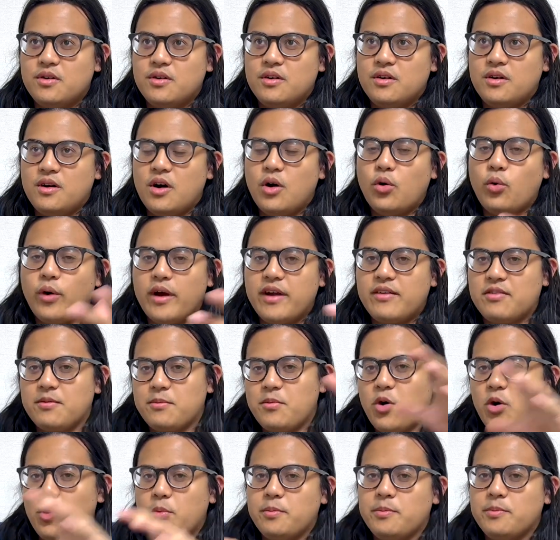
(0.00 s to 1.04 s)
away from
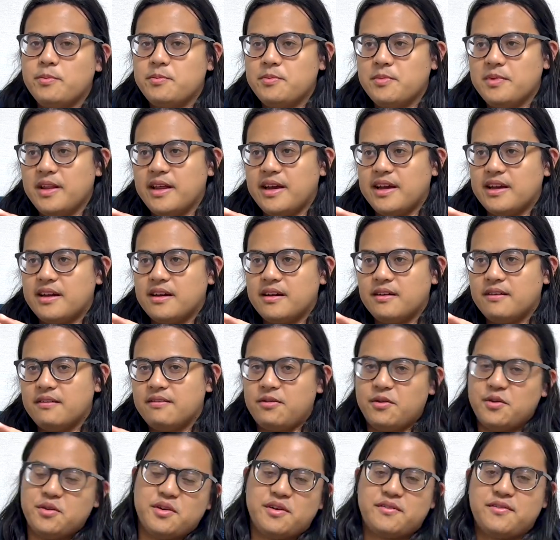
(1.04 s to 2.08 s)
home, like
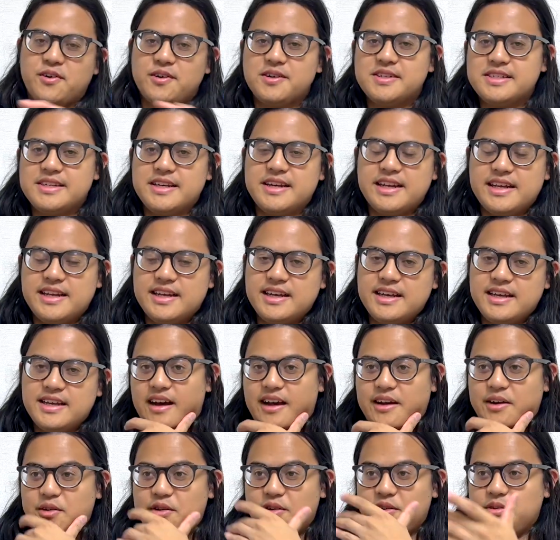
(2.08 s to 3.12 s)
for university. I
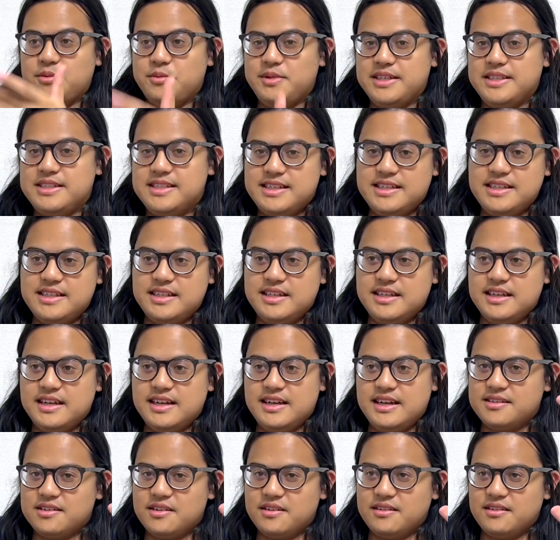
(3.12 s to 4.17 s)
go to UBC,
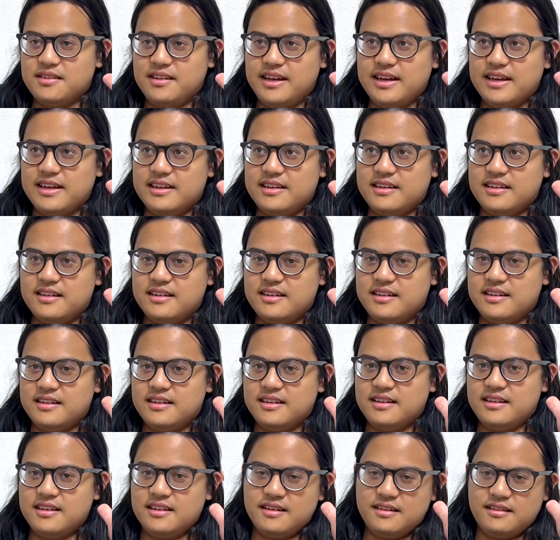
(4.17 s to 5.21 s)
like
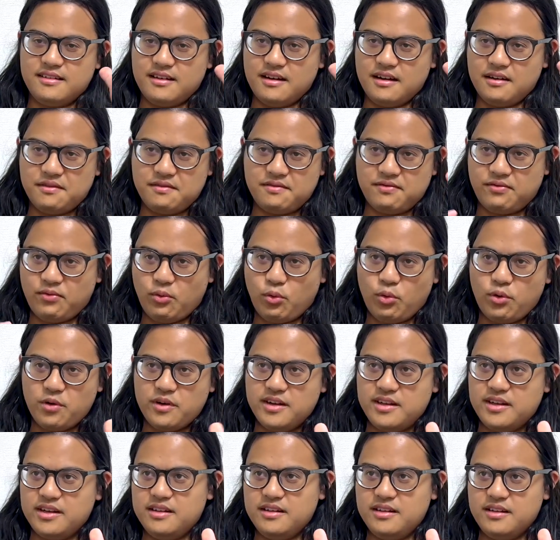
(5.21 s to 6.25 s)
a
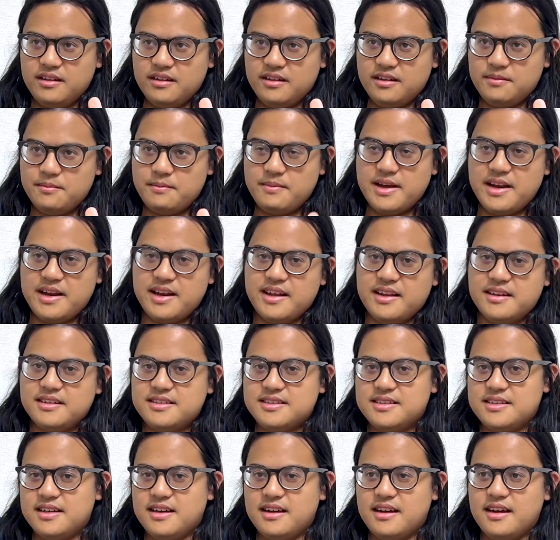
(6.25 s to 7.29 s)

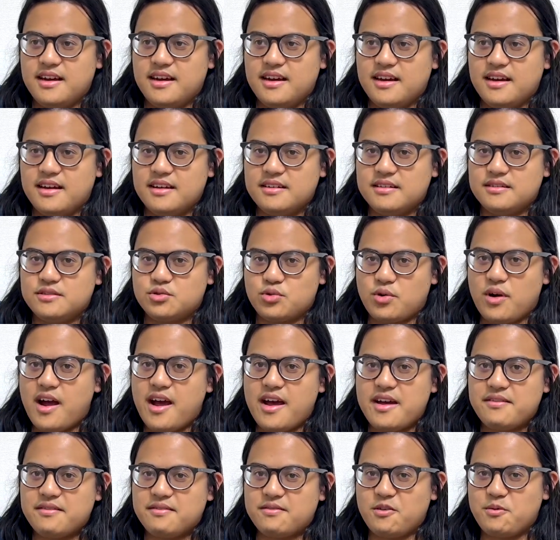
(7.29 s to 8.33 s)
40-minute
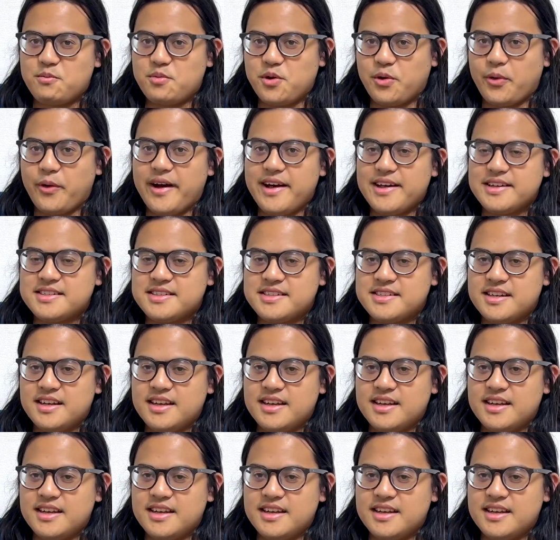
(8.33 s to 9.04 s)
drive from New West.